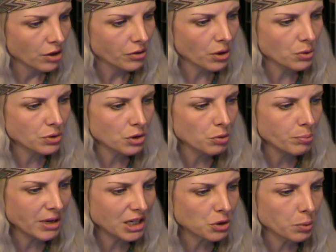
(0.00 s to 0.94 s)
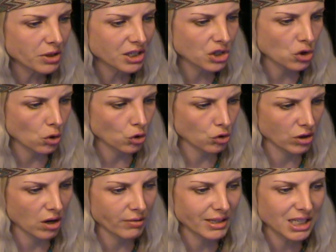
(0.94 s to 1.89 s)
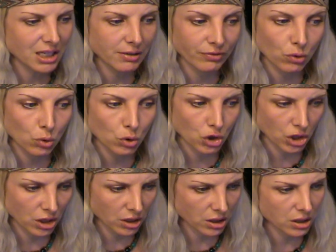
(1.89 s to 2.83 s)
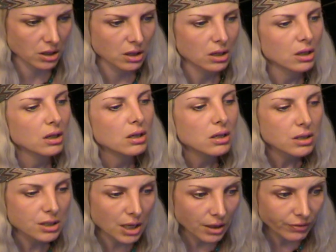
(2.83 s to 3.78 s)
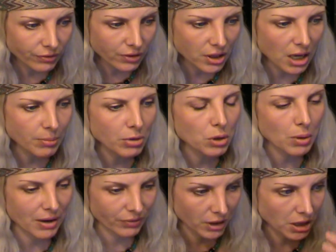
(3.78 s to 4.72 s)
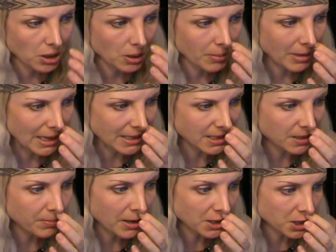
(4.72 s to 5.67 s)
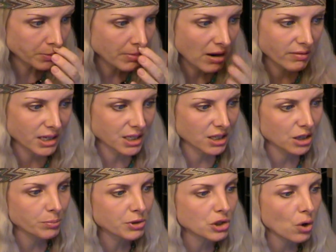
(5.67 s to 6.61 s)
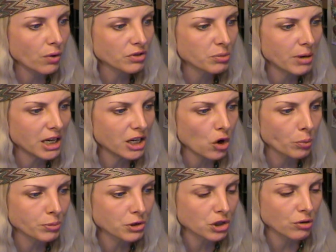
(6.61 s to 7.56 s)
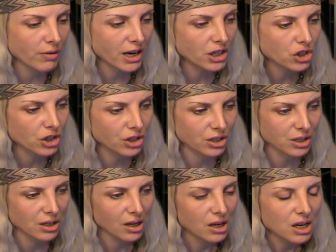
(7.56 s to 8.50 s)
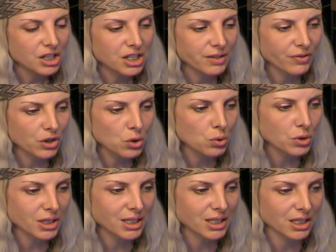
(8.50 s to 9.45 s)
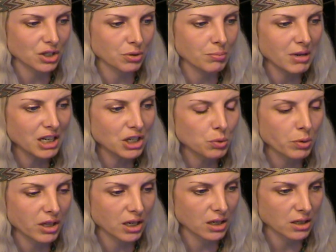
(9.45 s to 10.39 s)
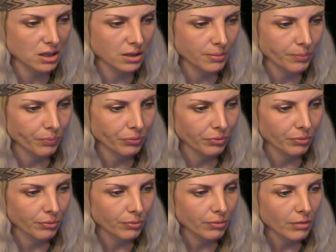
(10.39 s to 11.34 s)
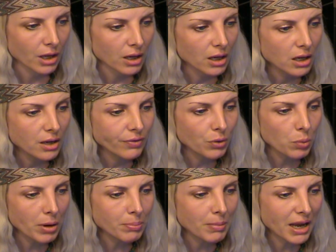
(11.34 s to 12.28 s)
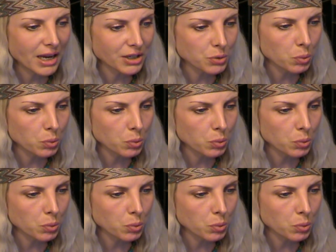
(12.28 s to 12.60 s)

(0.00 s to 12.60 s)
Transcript: Those who meet with this doctrine are indeed fortunate. Save for them who have accumulated much merit and absolved many obscurations, difficult is it to meet with it. Even when met